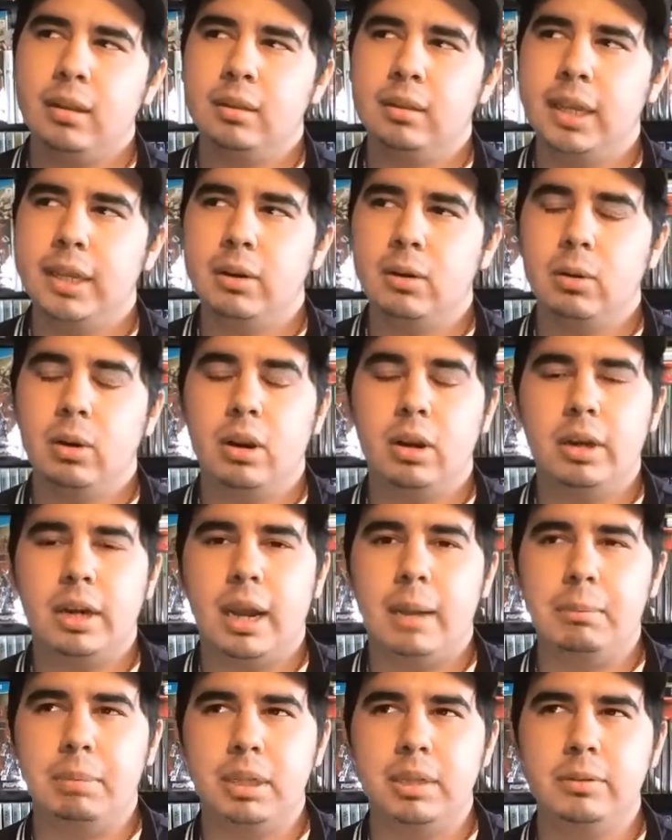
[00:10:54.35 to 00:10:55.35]
Later on,
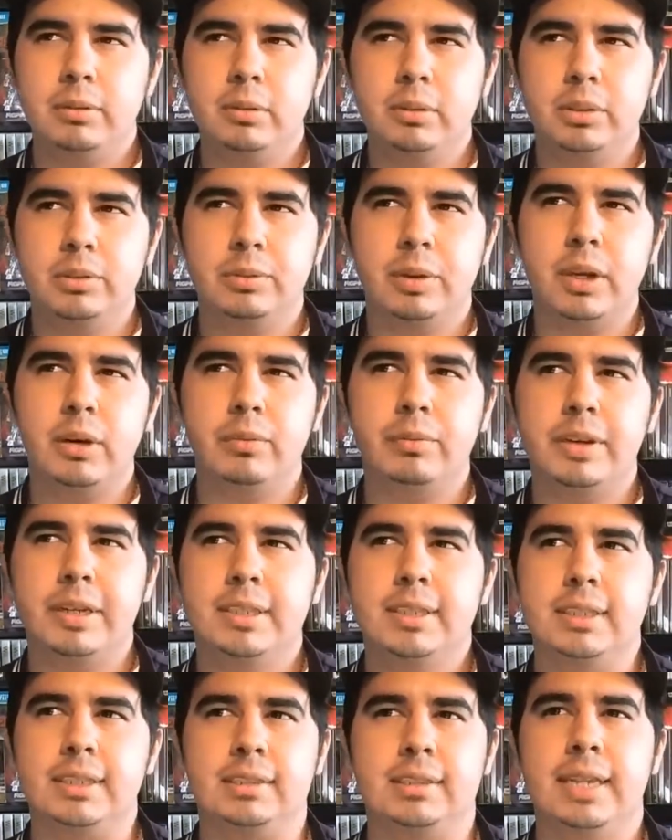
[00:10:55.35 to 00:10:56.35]
I believe it was Final
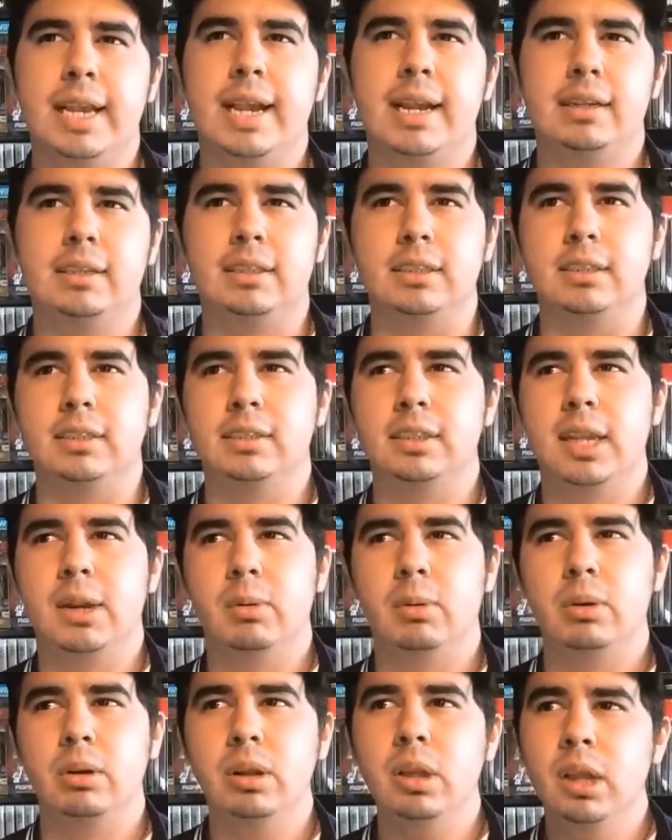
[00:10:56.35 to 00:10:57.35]
Fantasy Tactics.
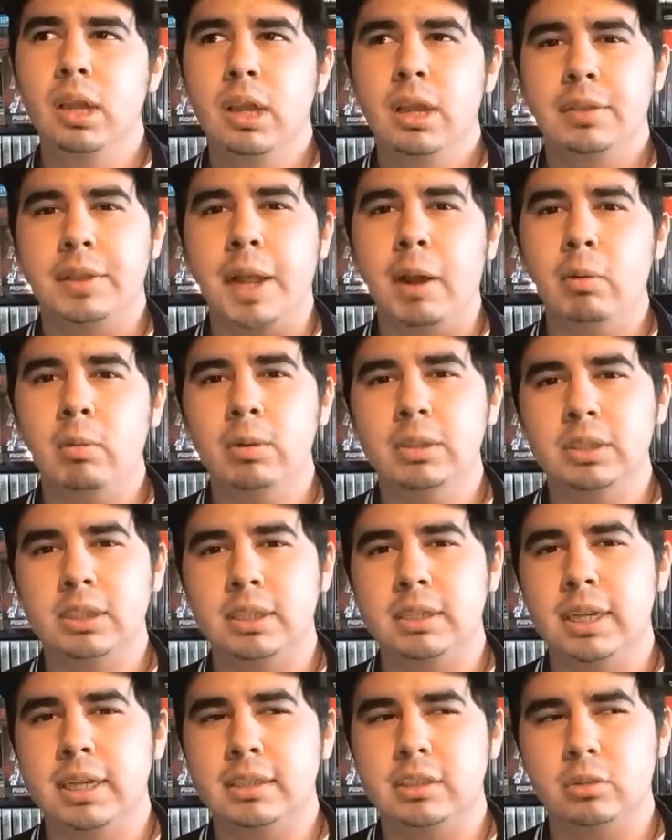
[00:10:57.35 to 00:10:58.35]
That one was
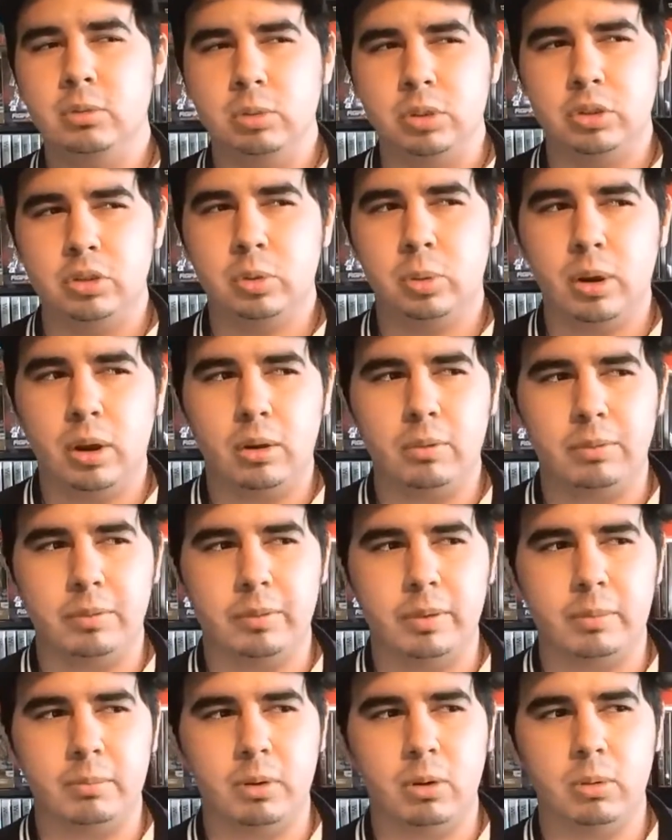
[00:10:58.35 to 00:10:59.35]
connected with 12,
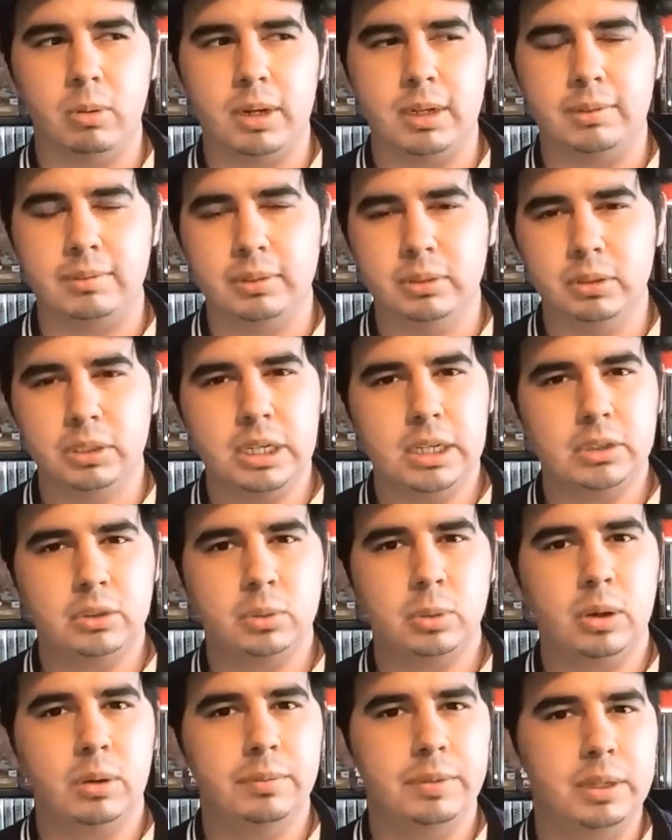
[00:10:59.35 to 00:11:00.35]
if I'm correct. If it was not
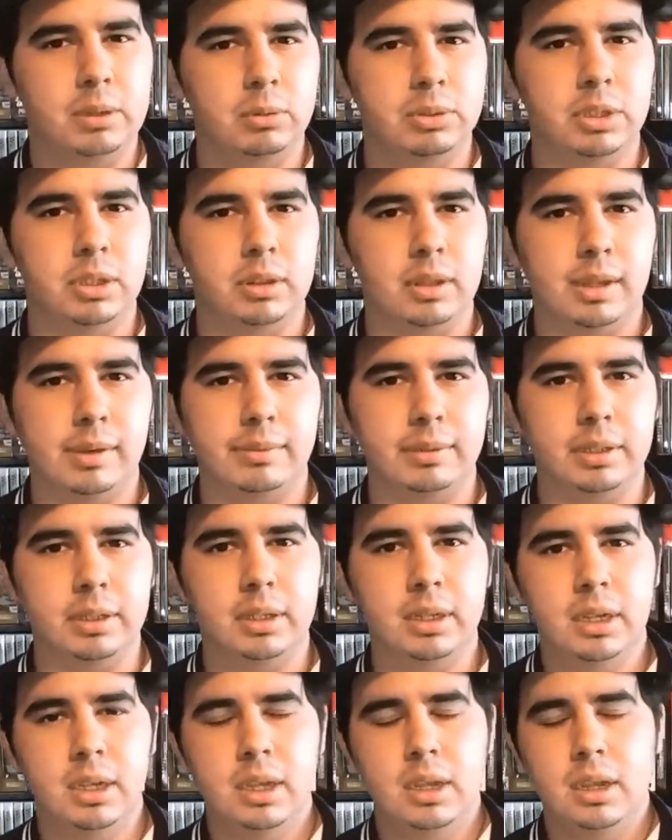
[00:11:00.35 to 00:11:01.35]
12, then it was 11.